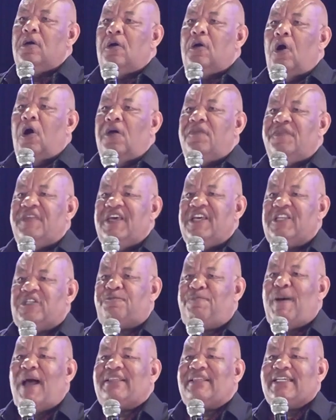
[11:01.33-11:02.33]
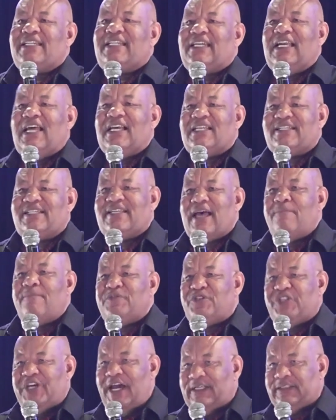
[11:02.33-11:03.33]
on this particular
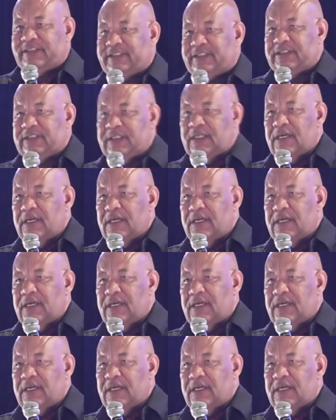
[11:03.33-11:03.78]
subject